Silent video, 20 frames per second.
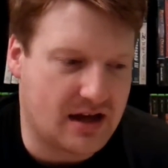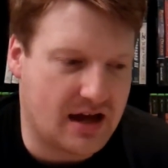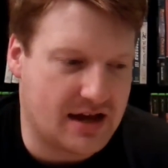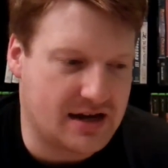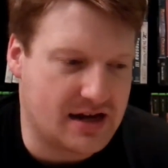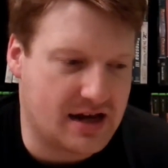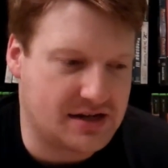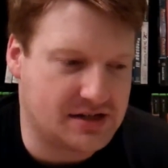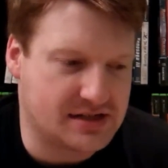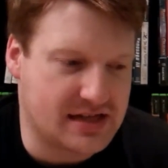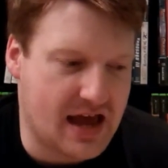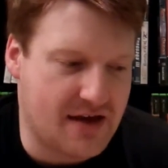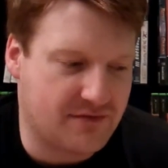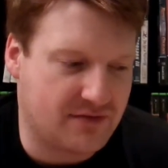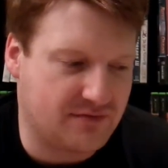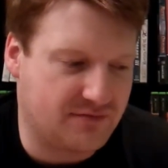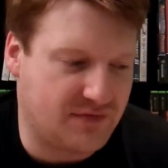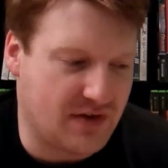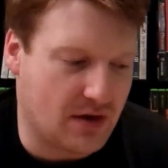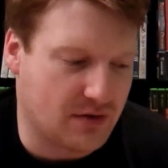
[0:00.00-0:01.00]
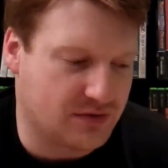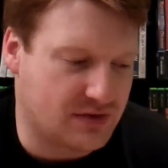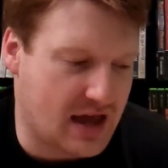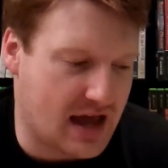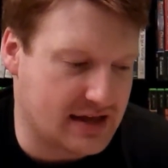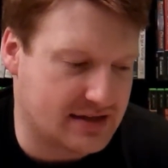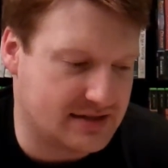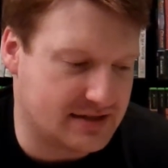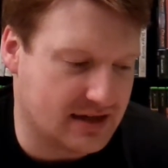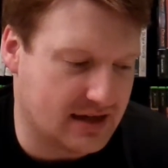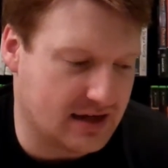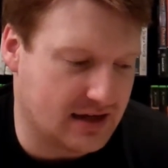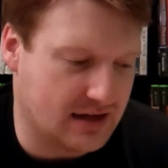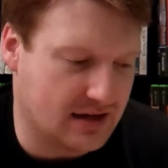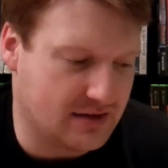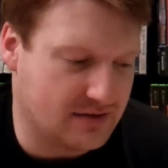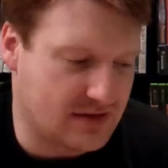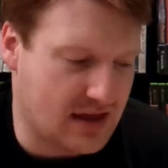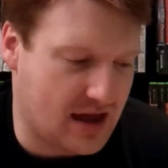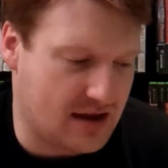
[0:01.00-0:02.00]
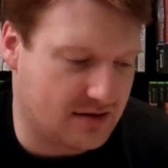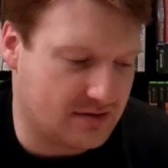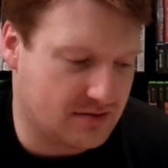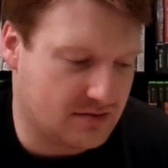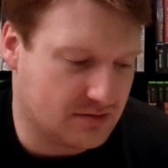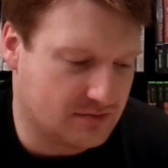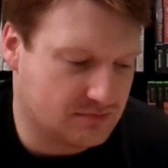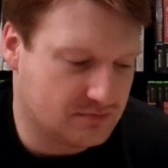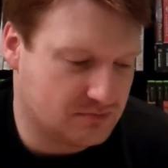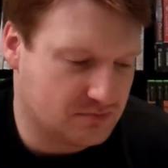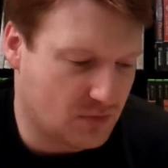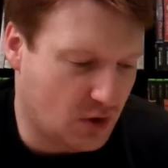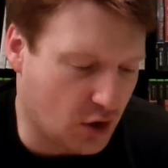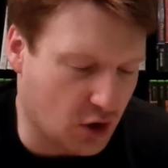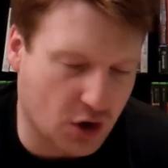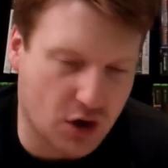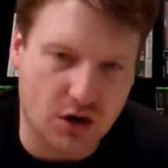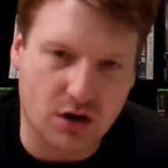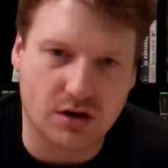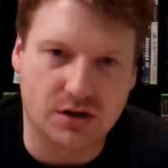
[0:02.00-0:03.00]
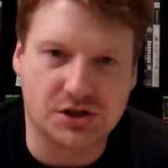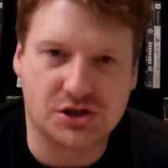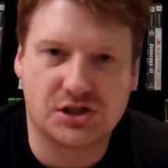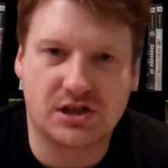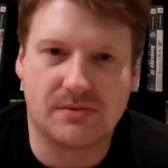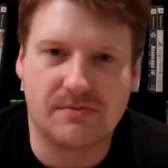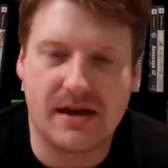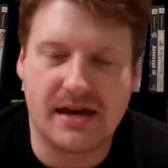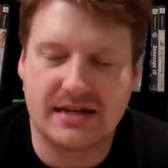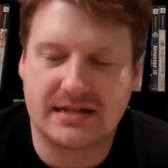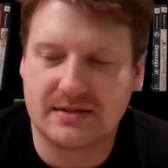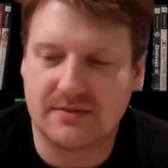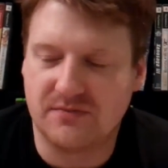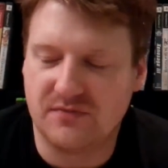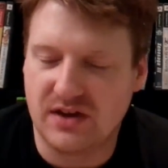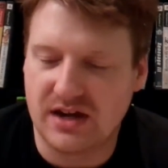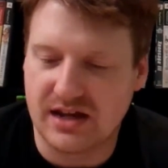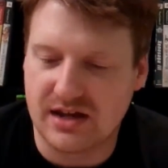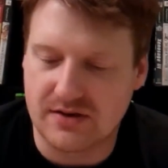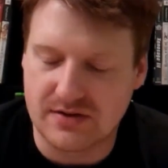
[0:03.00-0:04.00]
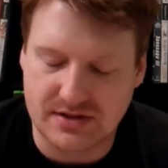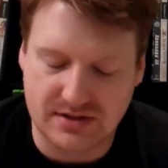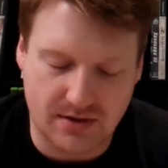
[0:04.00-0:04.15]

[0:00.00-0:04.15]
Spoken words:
I just haven't felt that urge to make some videos.